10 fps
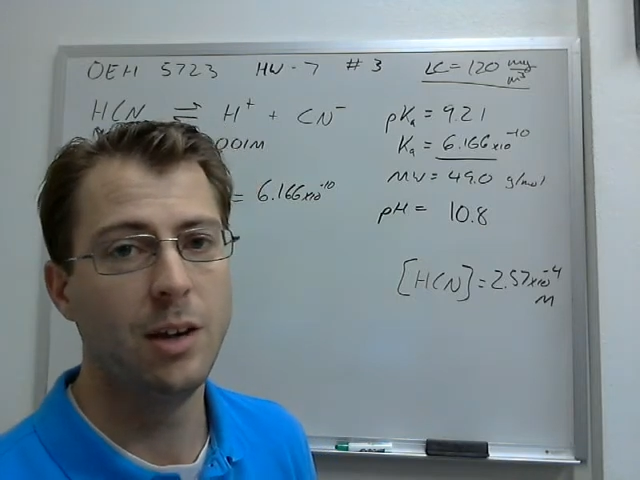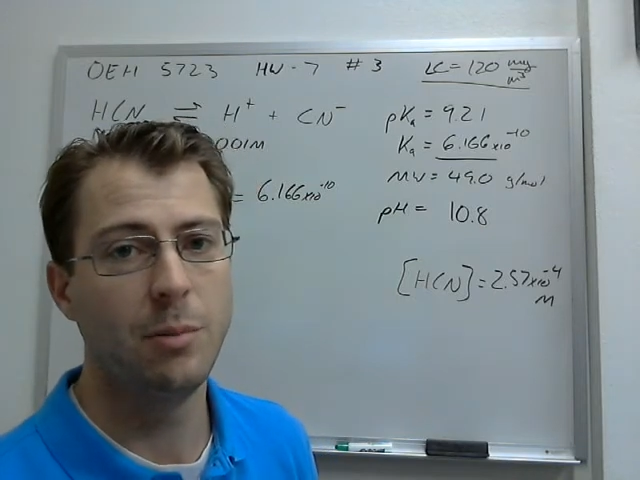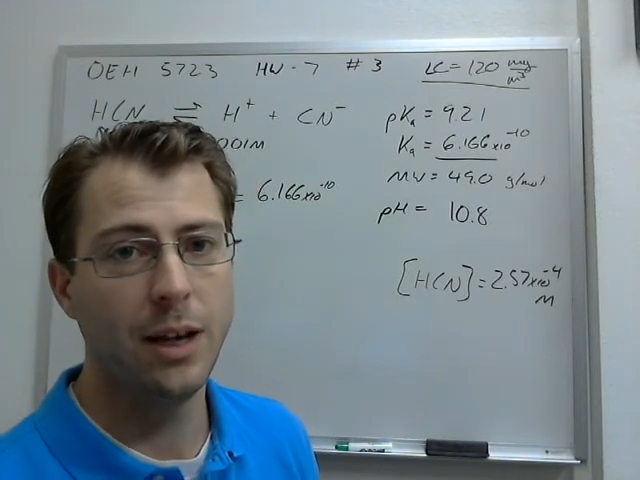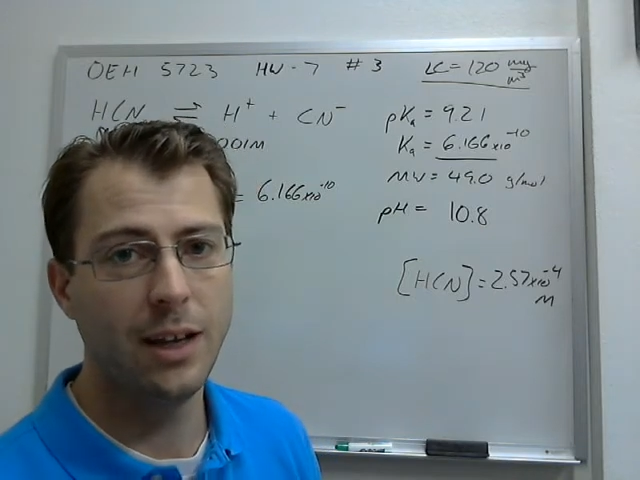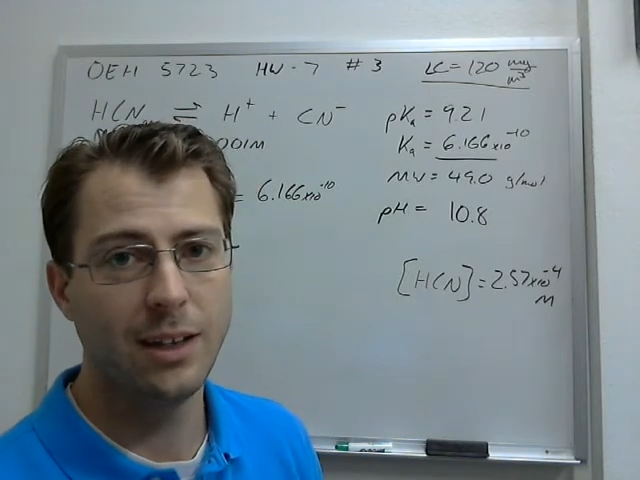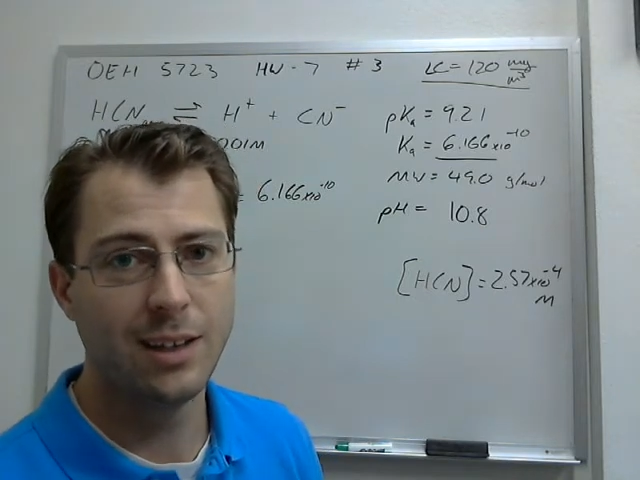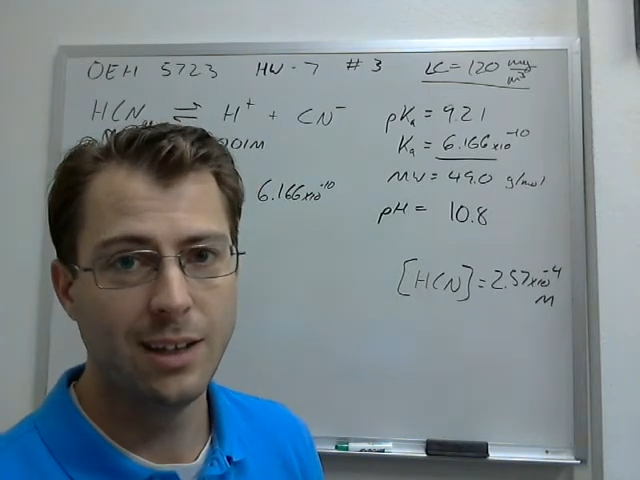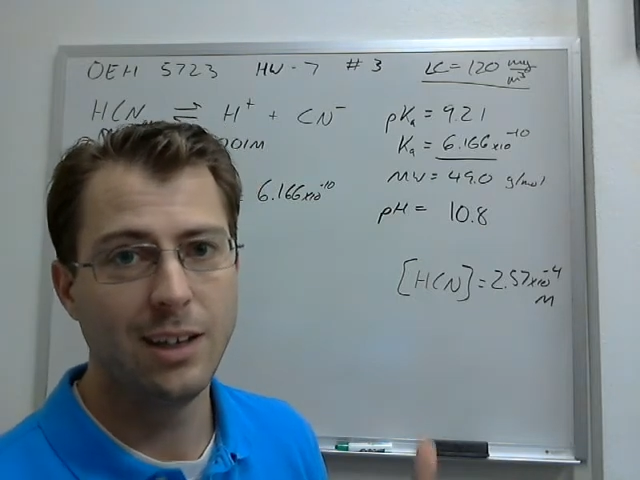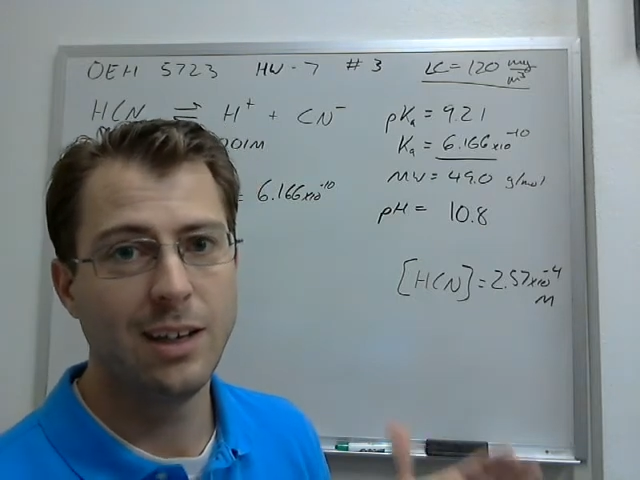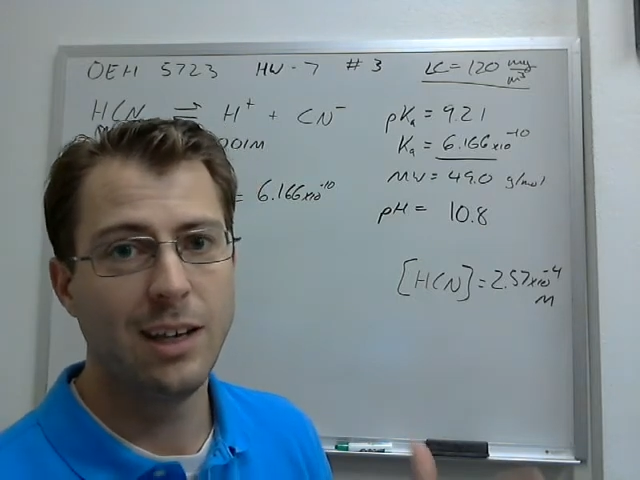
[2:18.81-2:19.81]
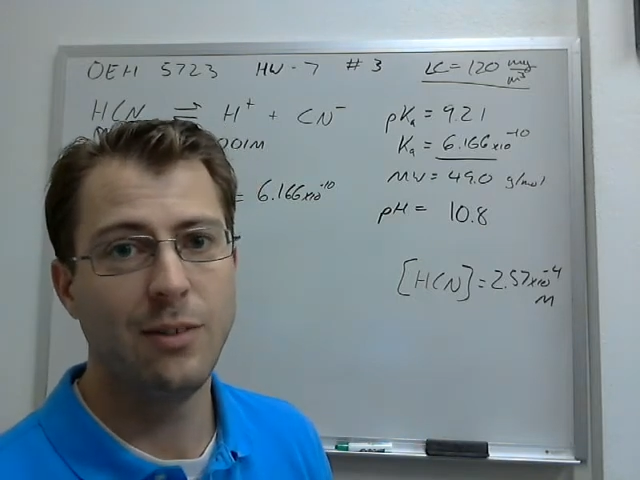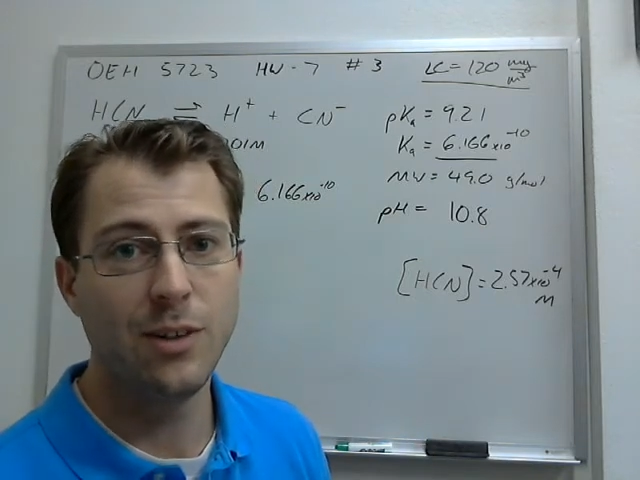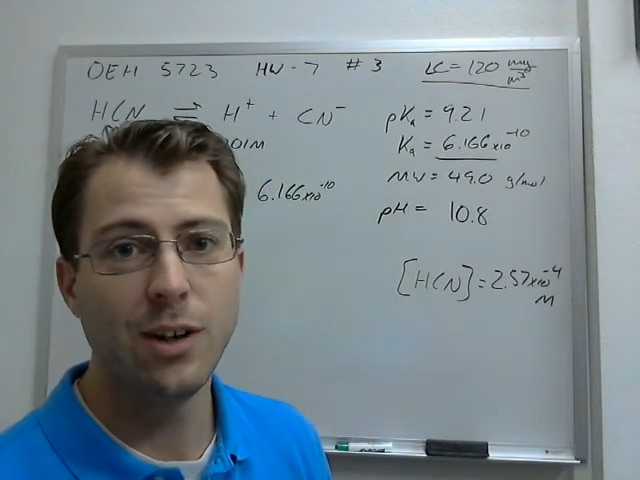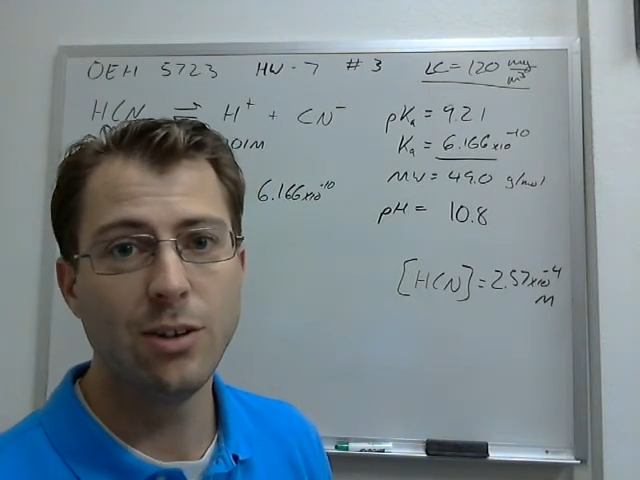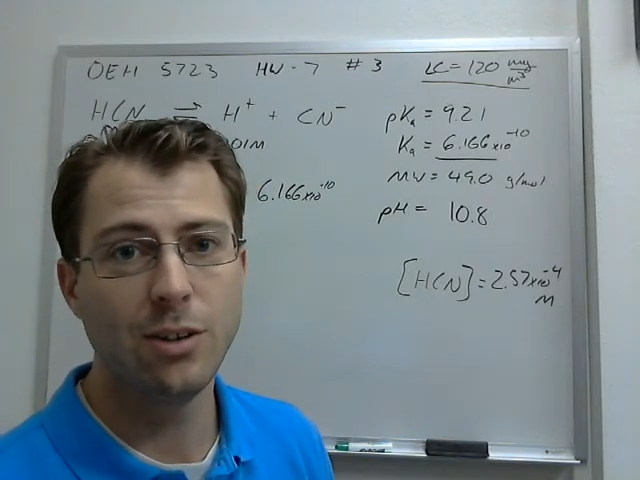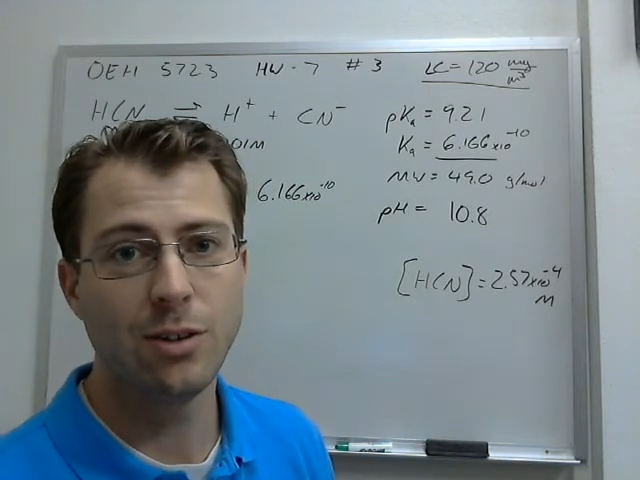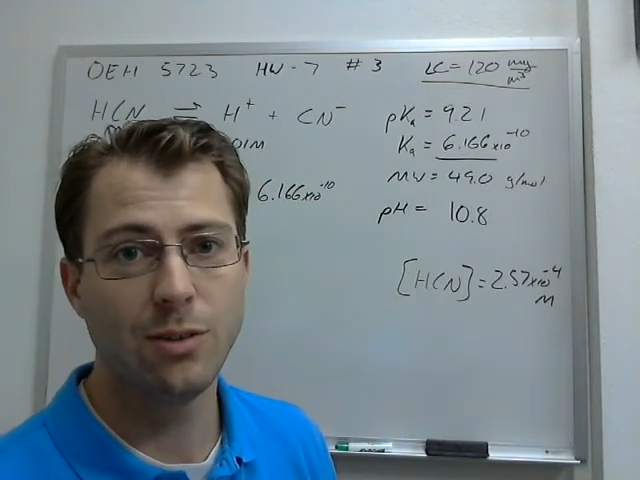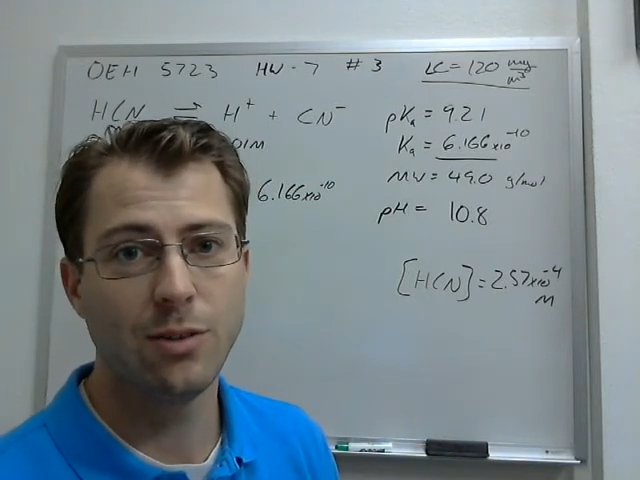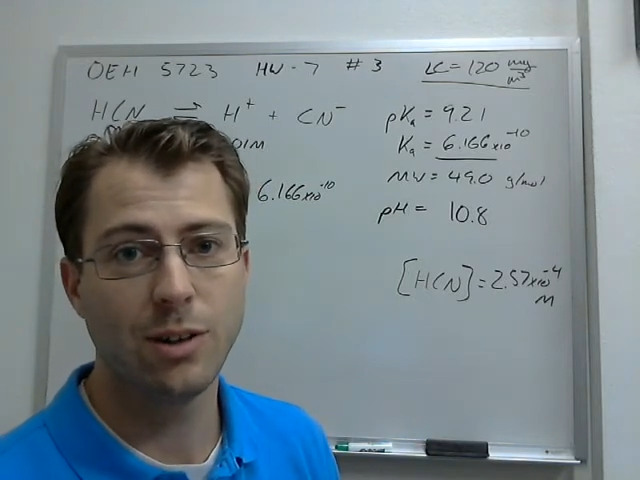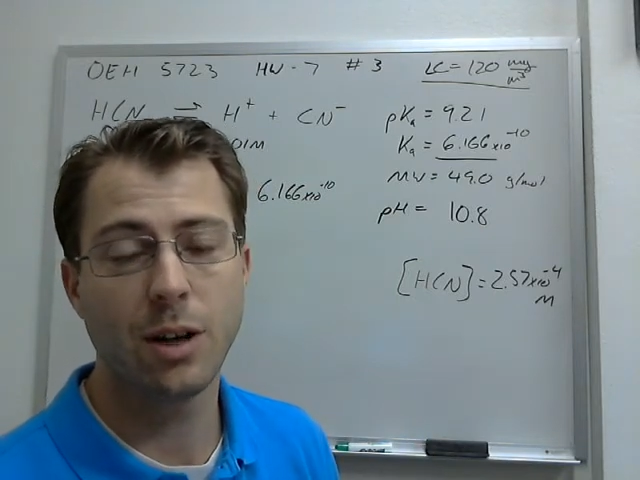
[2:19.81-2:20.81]
but if you know
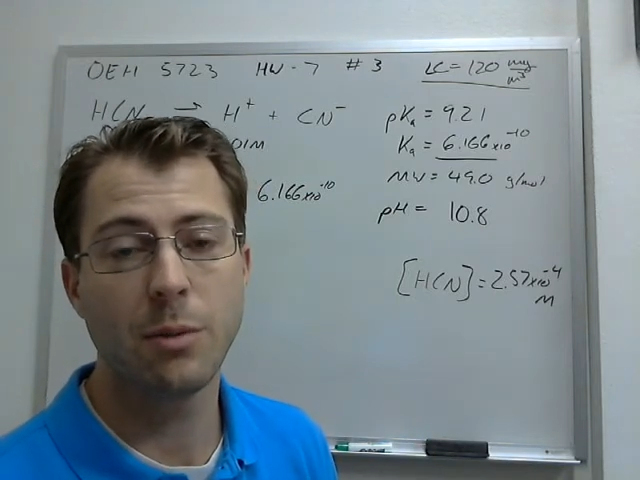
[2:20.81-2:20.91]
you're